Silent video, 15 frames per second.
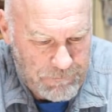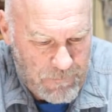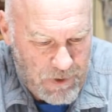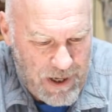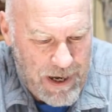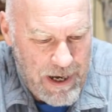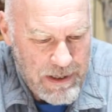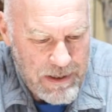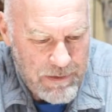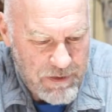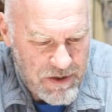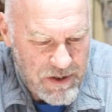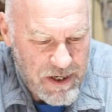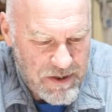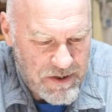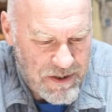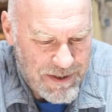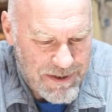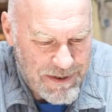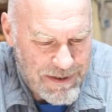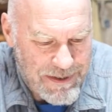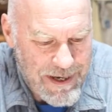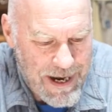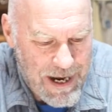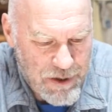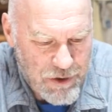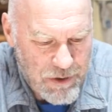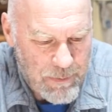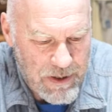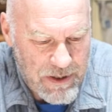I hate to even say
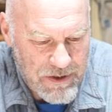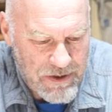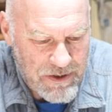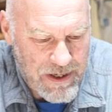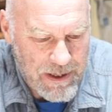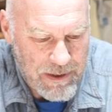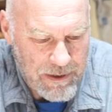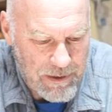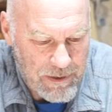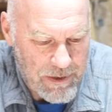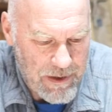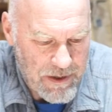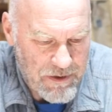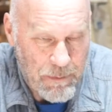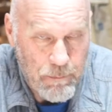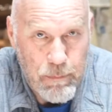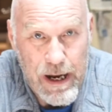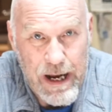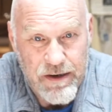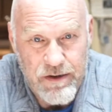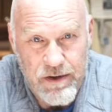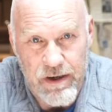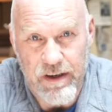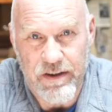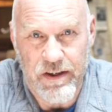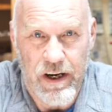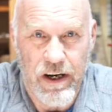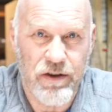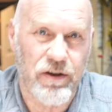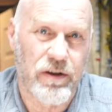6-dasher, because technically that's a
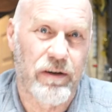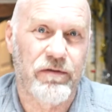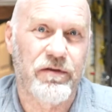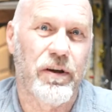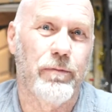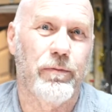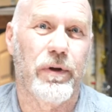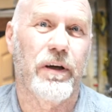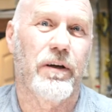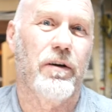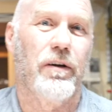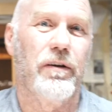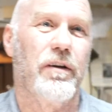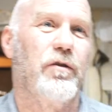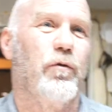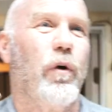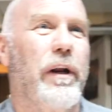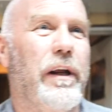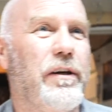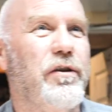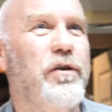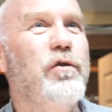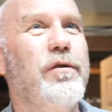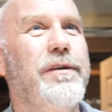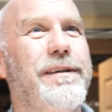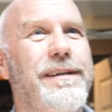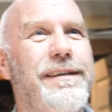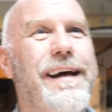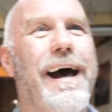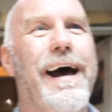bastardization of something called the
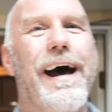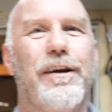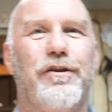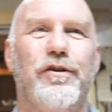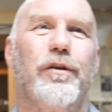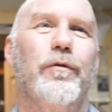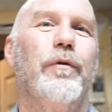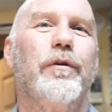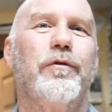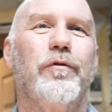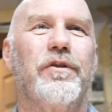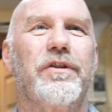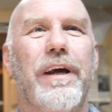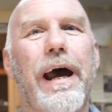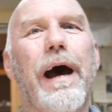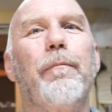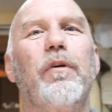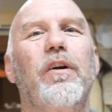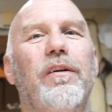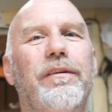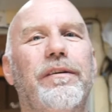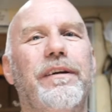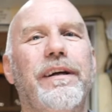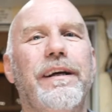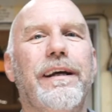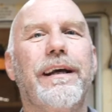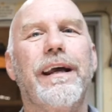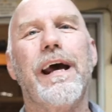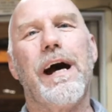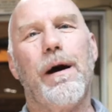22-dasher, which was capital D,
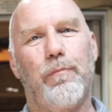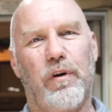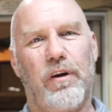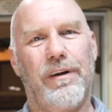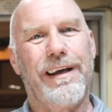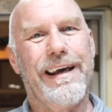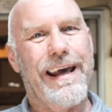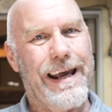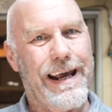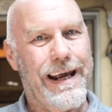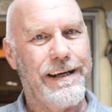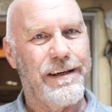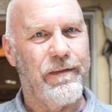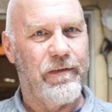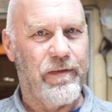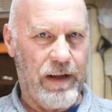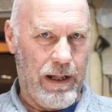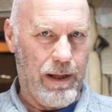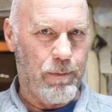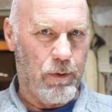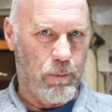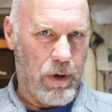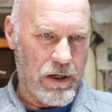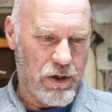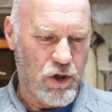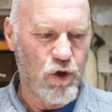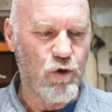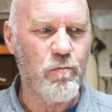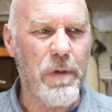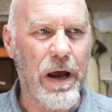capital A, developed by
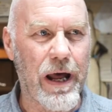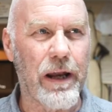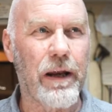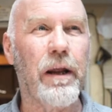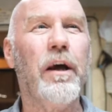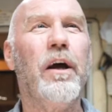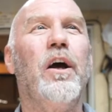2 men.